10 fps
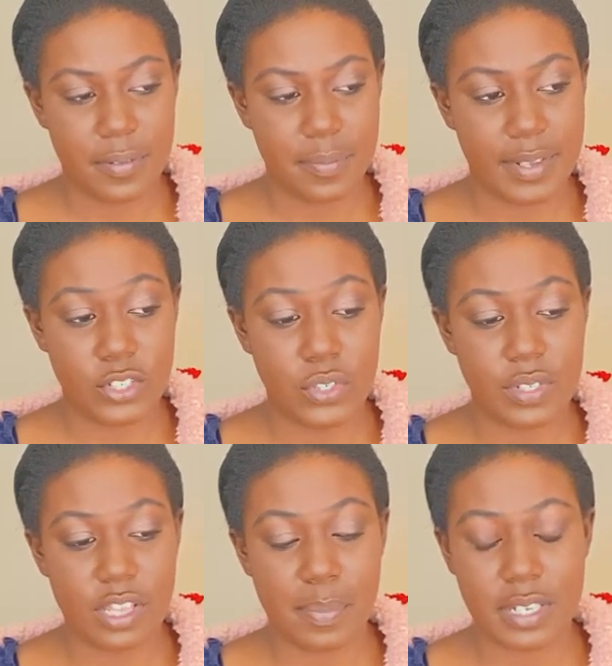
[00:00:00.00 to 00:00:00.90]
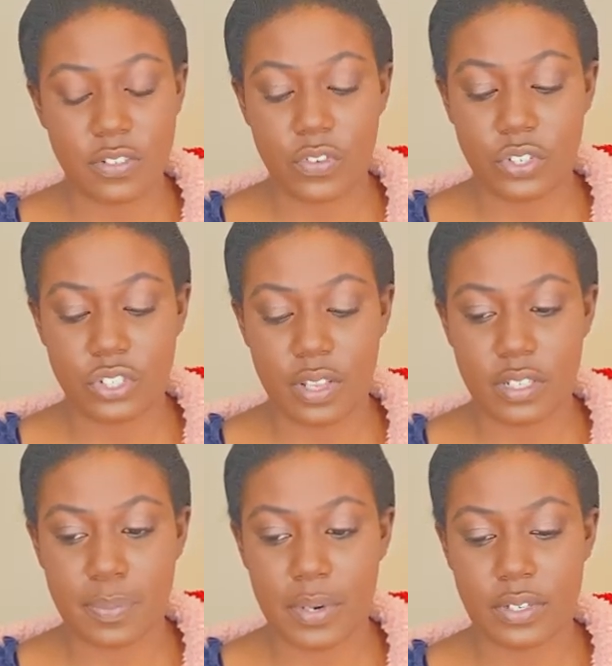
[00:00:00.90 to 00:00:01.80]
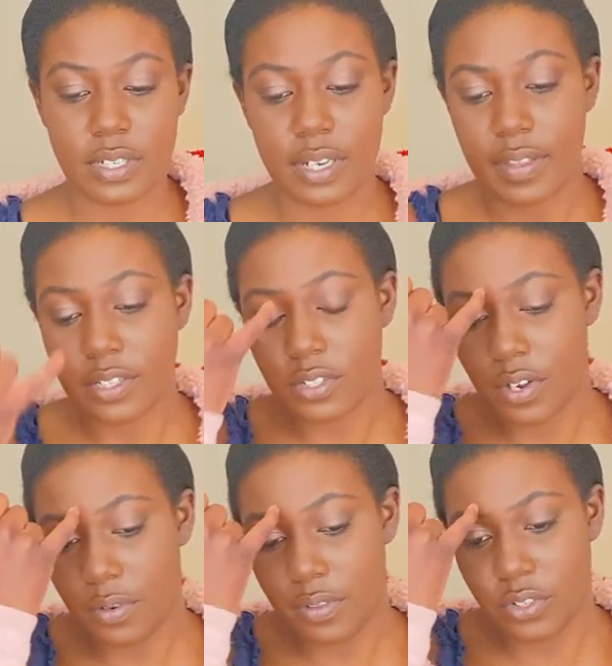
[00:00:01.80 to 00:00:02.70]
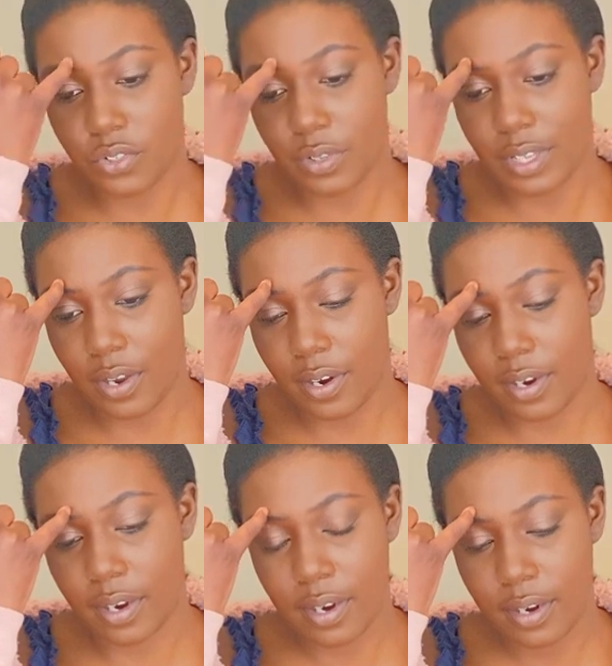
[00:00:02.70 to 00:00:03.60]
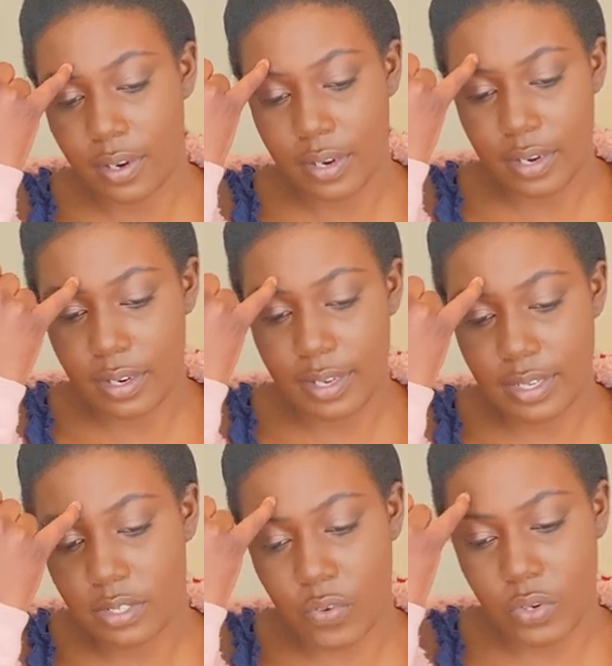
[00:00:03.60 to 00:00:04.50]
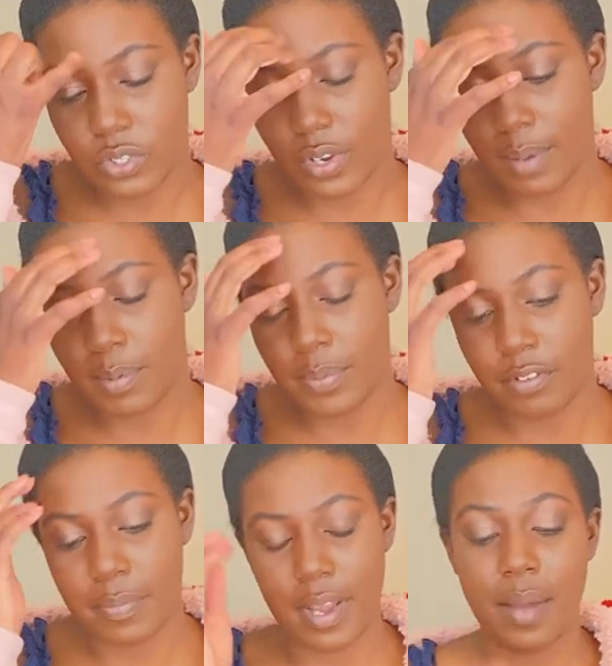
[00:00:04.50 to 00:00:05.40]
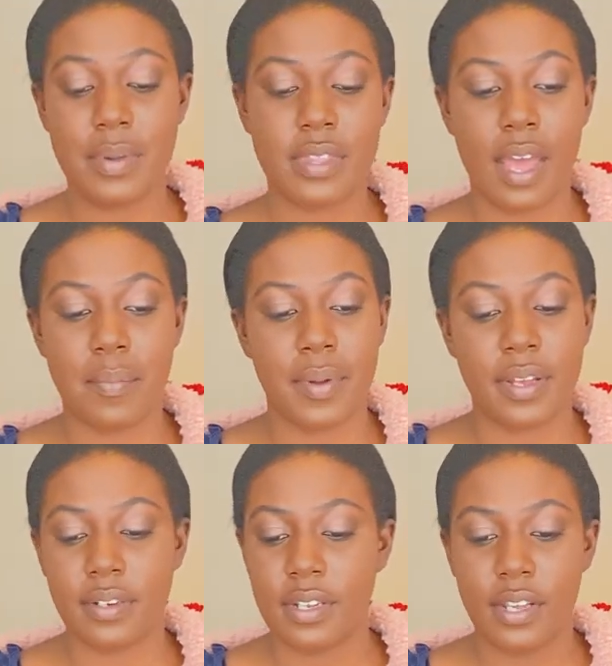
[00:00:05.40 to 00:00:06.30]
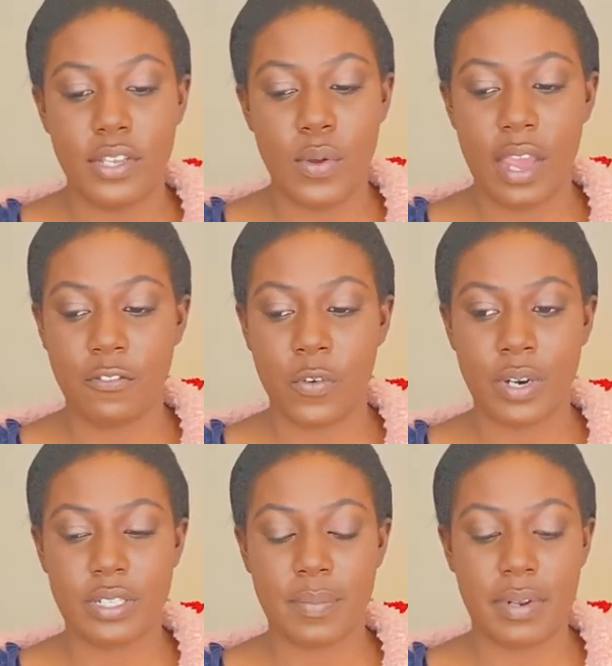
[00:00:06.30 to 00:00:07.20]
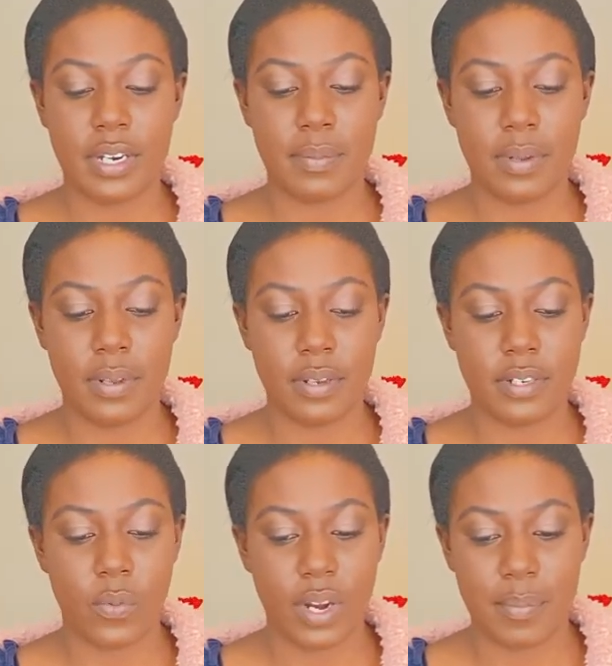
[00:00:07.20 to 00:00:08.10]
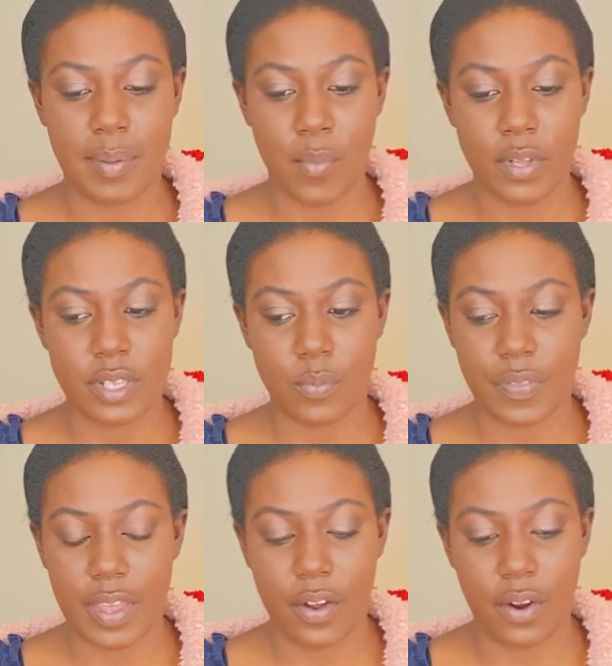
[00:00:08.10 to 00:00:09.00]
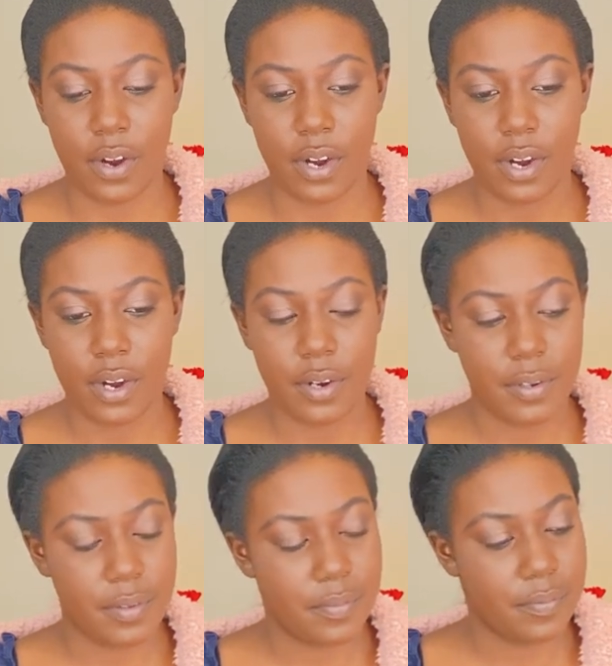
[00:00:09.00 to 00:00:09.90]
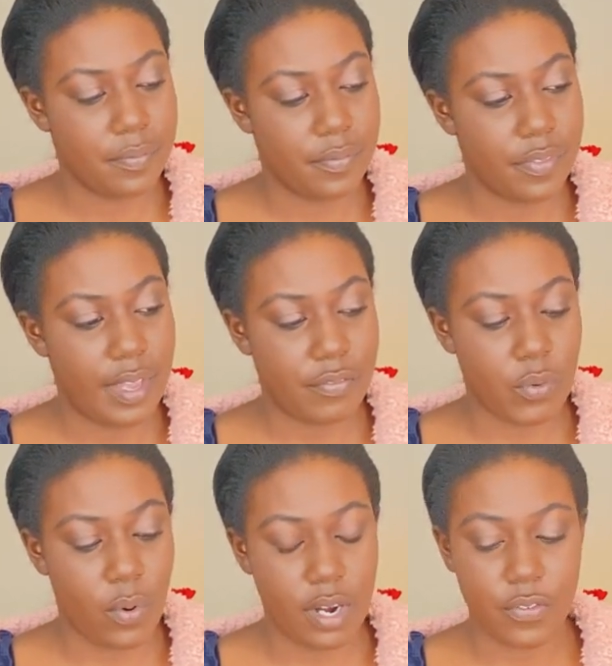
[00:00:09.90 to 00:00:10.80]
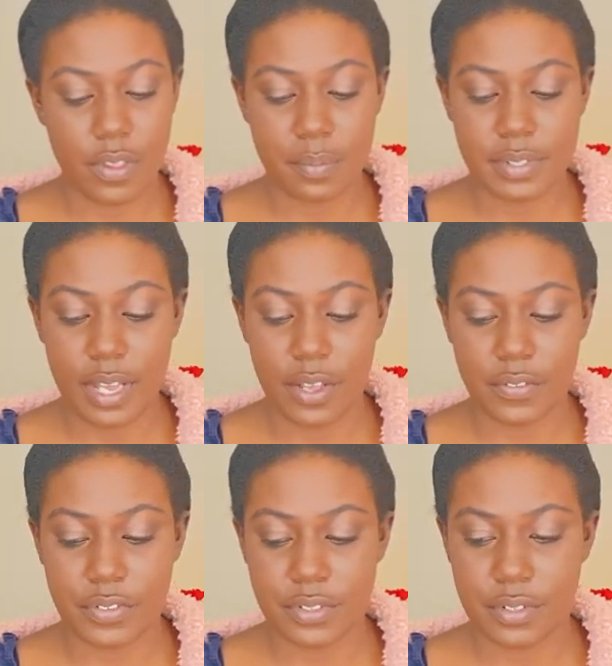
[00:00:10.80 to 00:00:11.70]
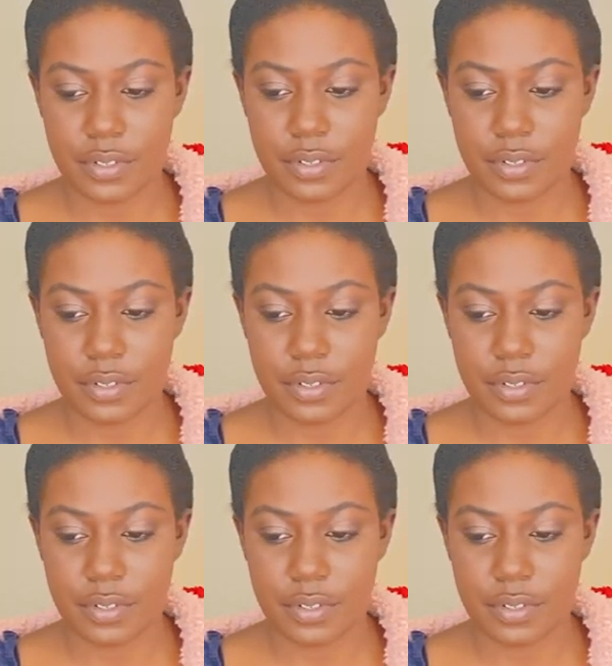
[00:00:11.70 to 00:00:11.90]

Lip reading: Because you see the best version of this person, and that's not who they truly are. Yes, of course, they're capable of becoming that, but you can't force somebody to be, to want to be more than what they are. They have to want it for themselves.